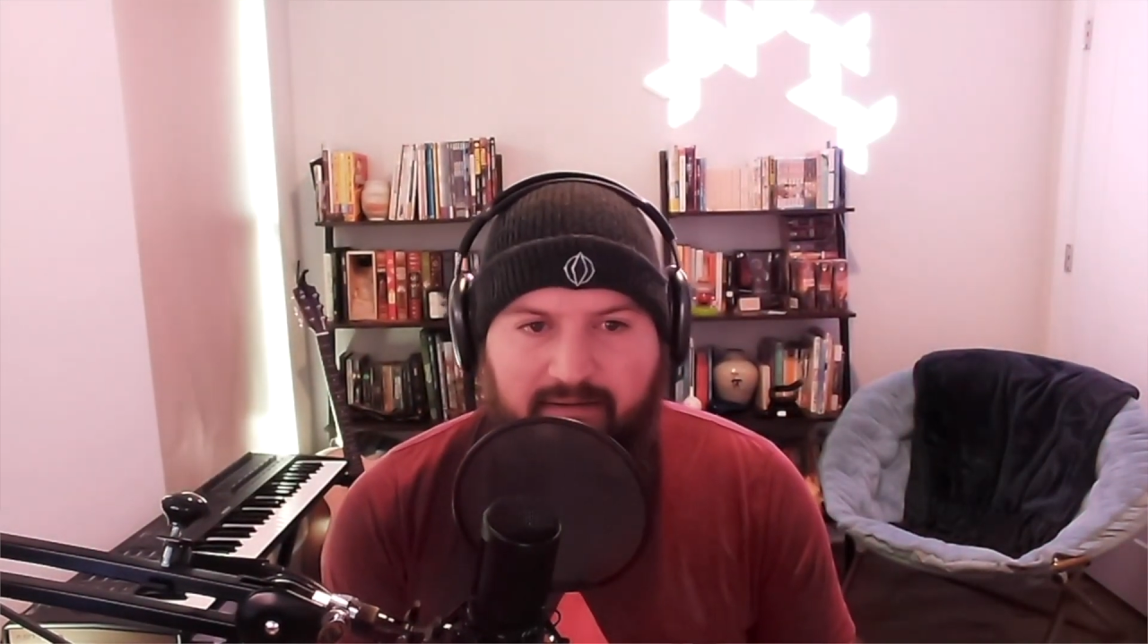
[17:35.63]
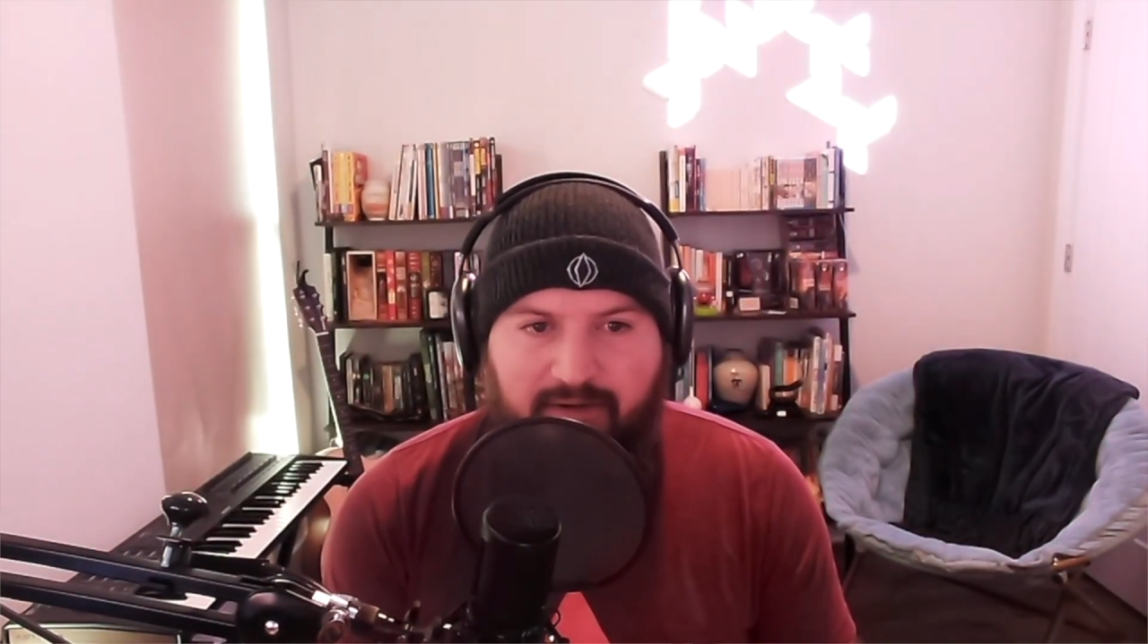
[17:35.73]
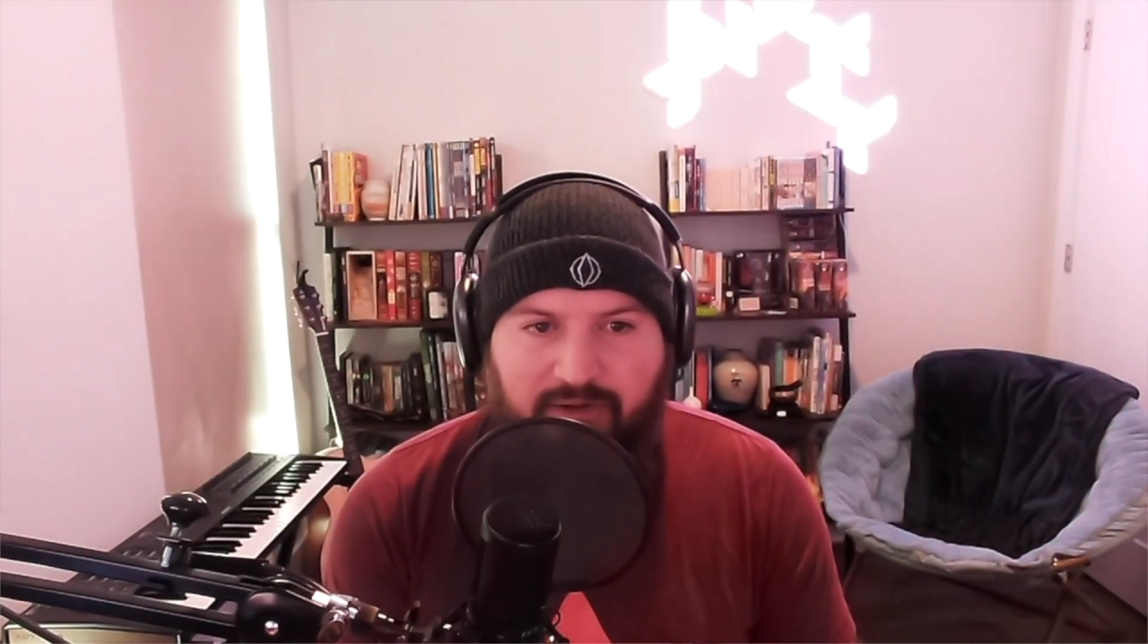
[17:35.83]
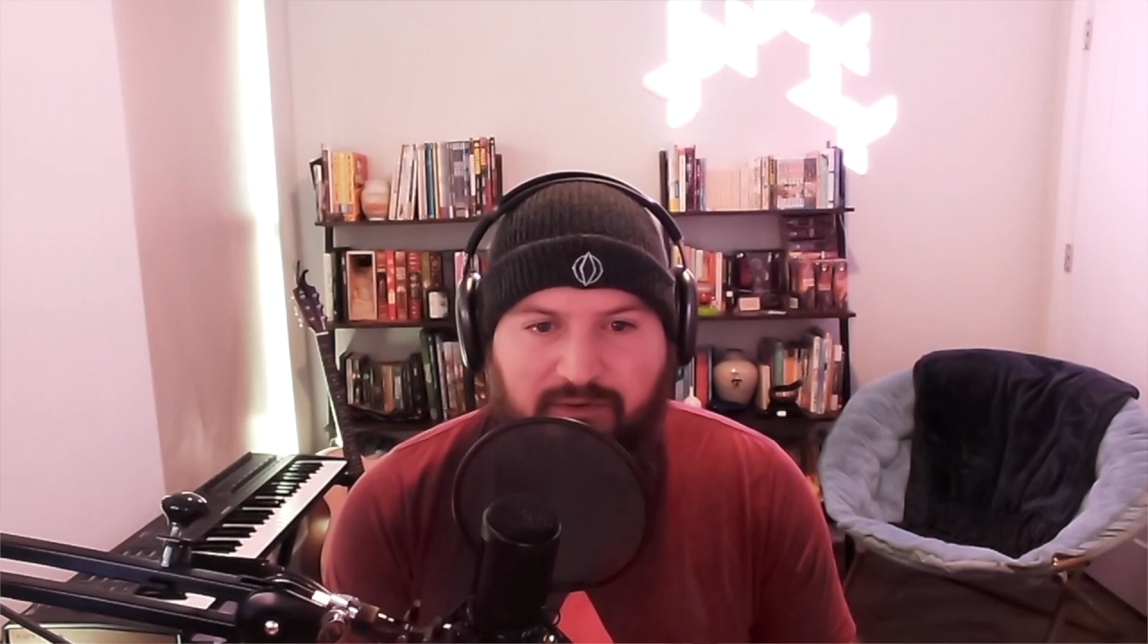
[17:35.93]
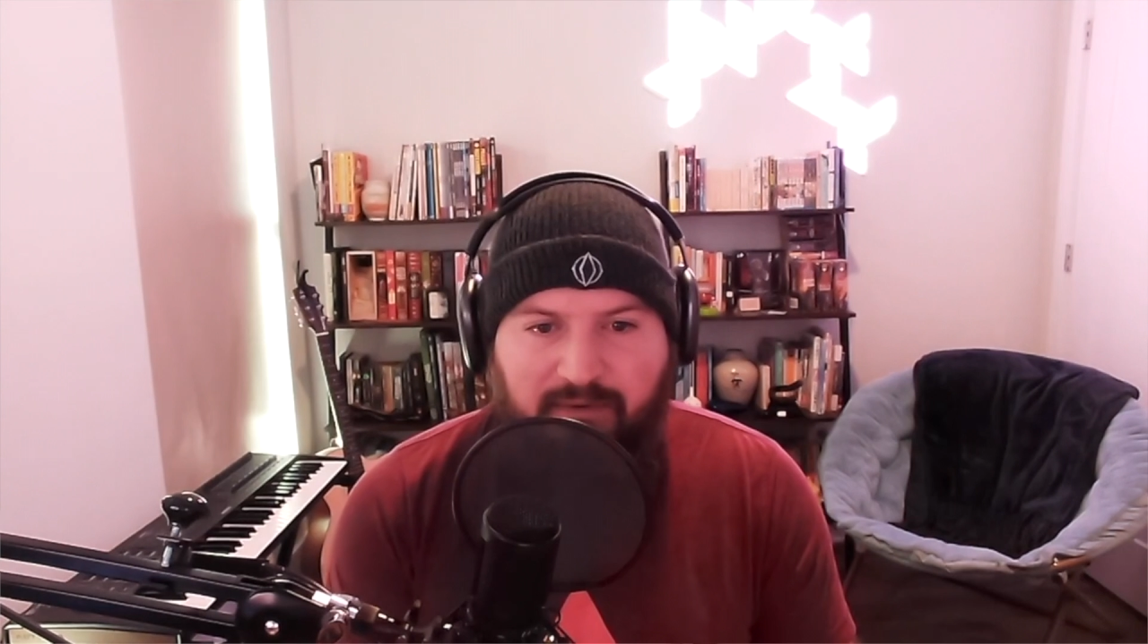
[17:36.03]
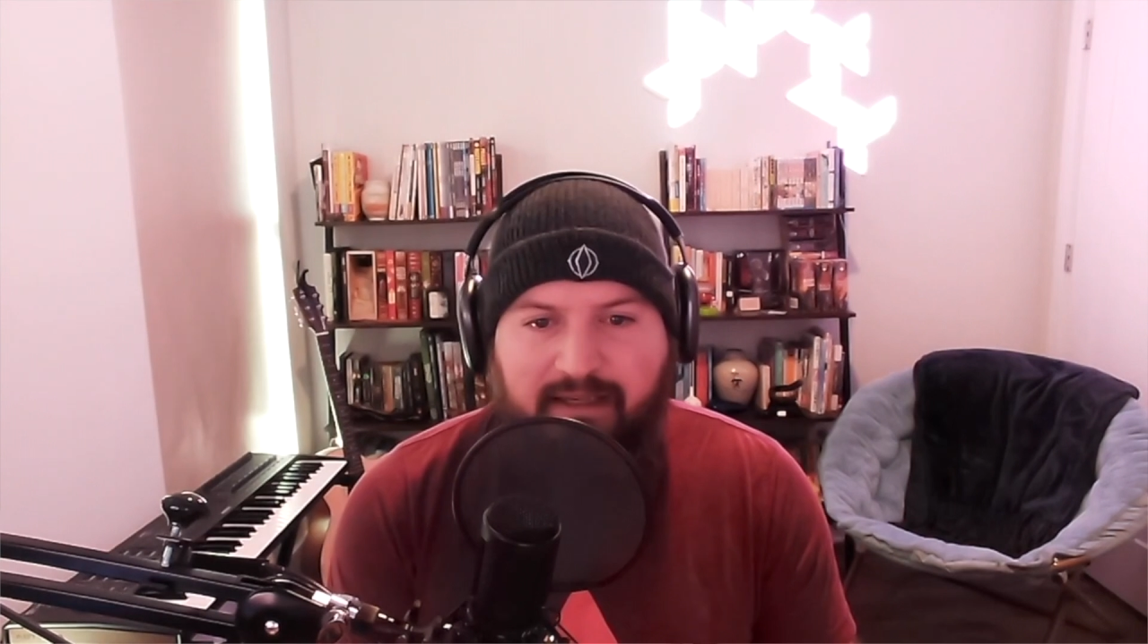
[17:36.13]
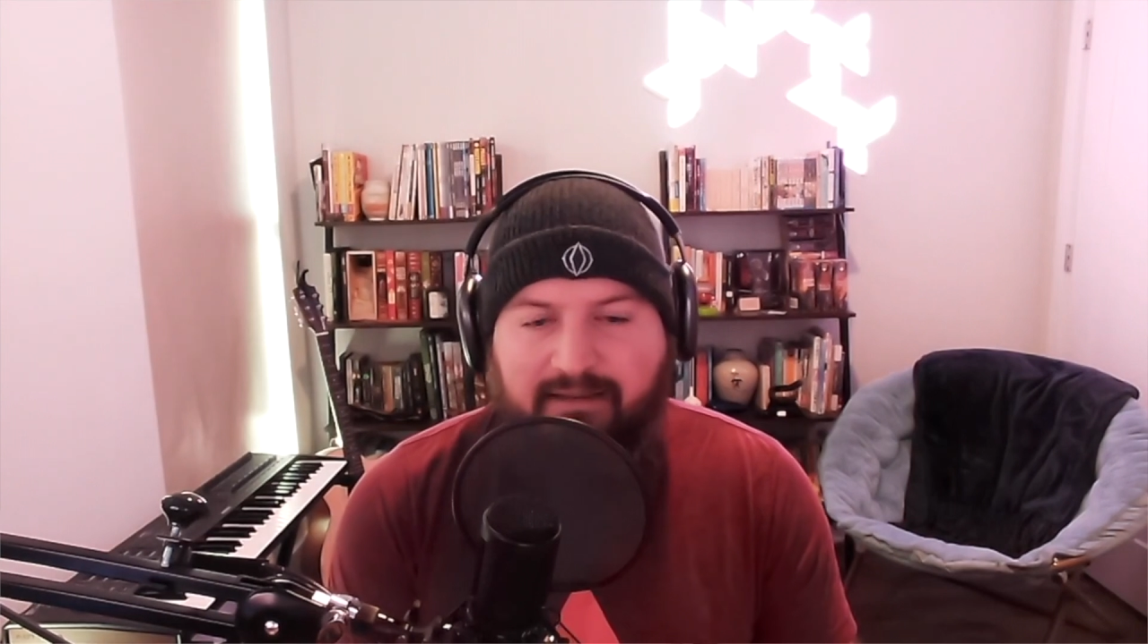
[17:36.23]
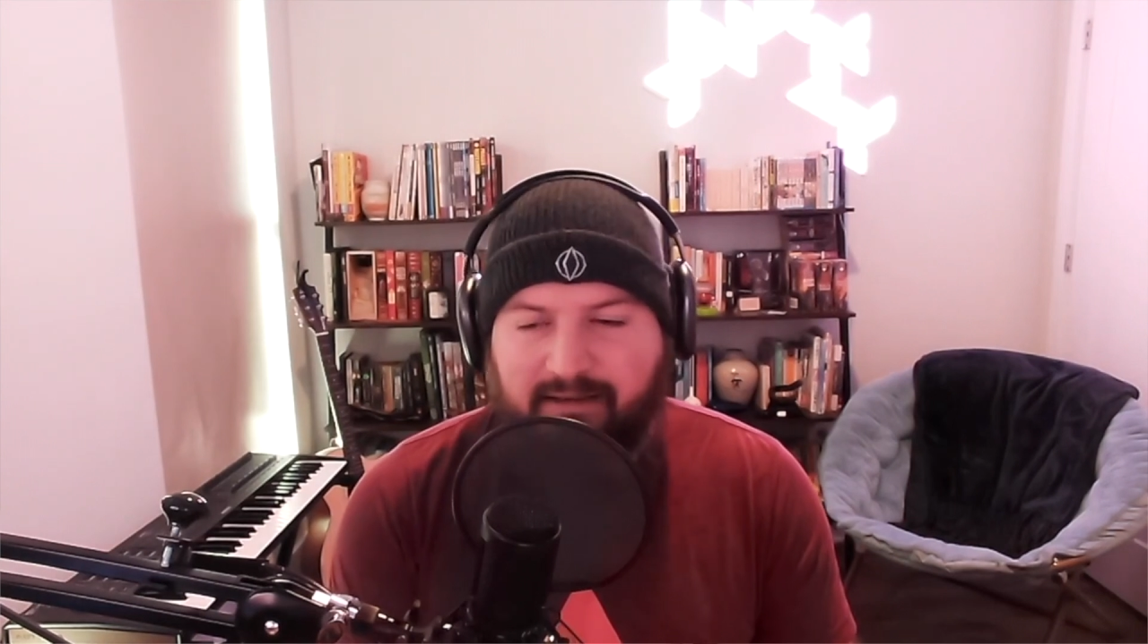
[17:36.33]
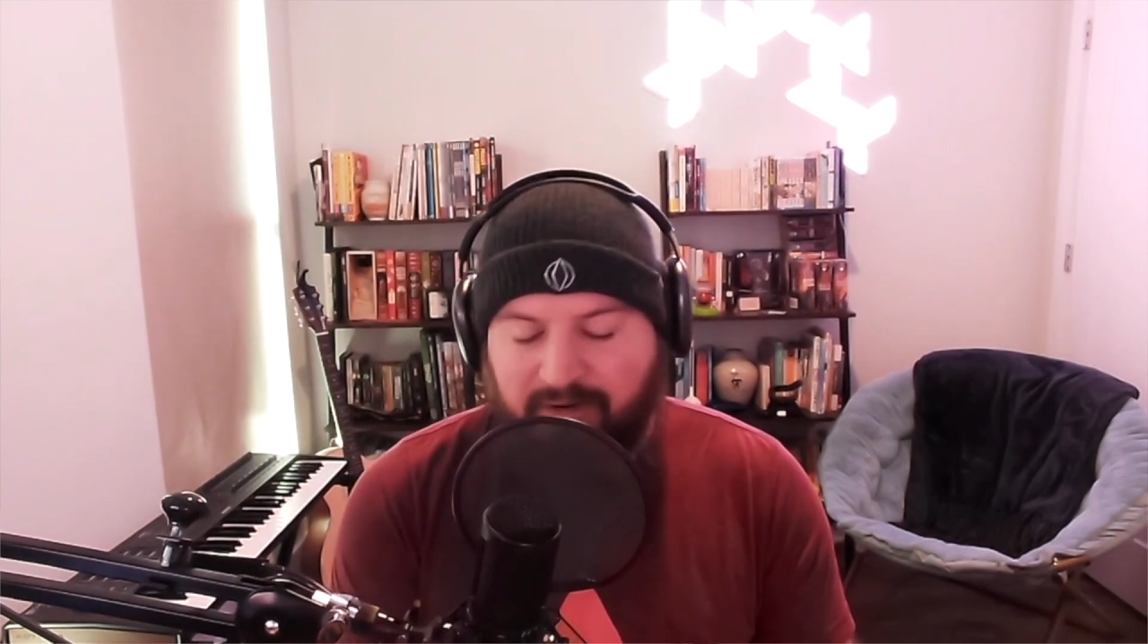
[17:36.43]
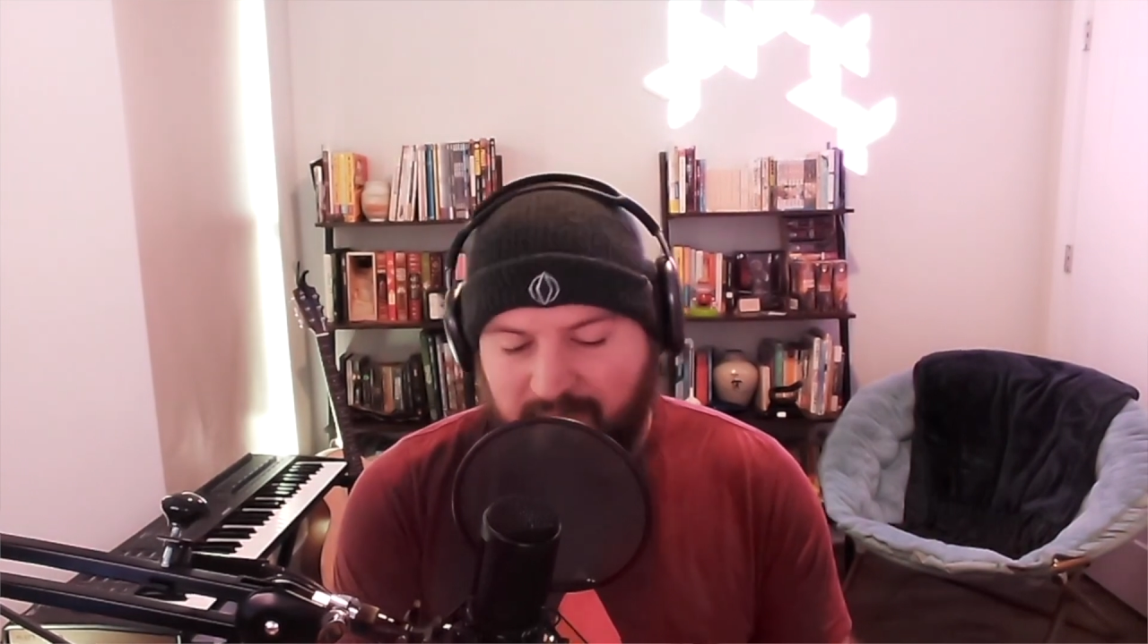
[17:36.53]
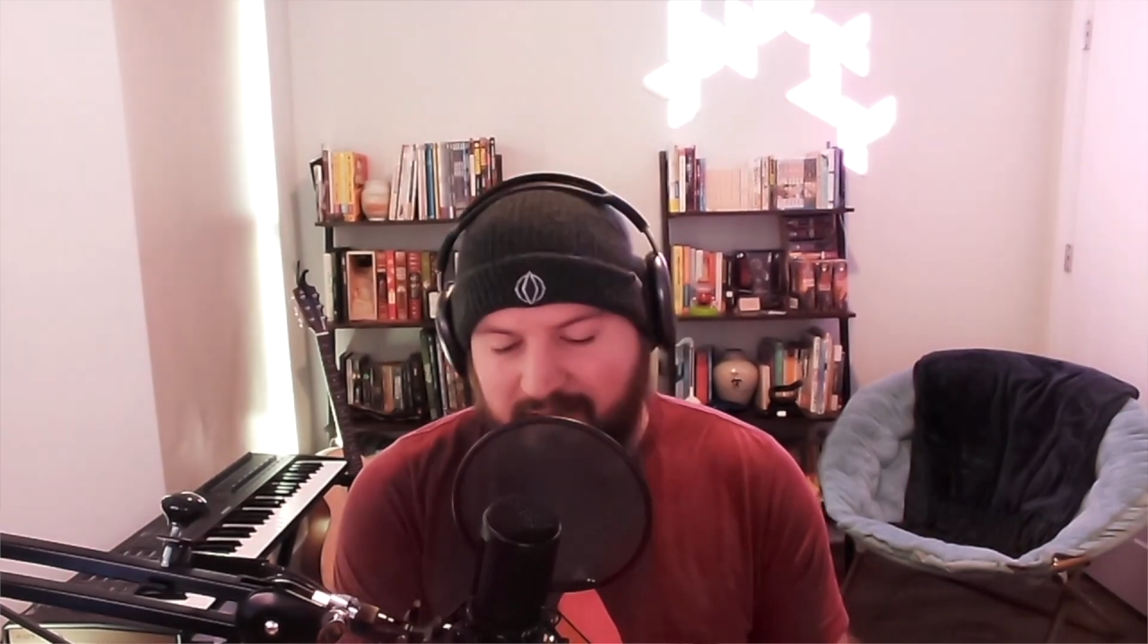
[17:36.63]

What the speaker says: there's a reason,